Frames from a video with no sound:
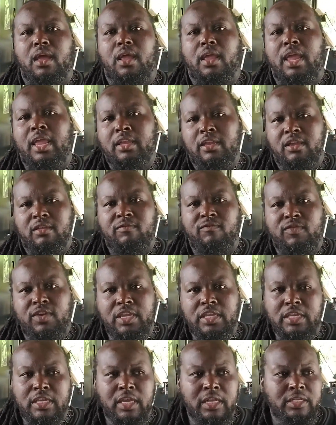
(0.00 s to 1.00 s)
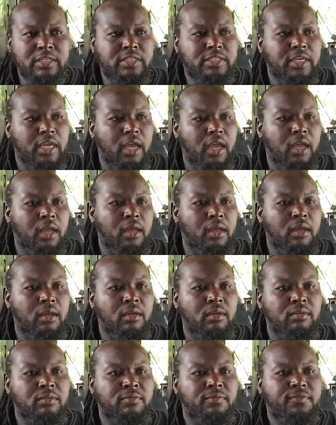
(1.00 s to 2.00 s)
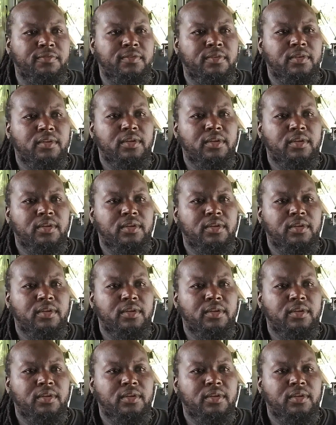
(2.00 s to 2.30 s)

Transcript: inconvenience of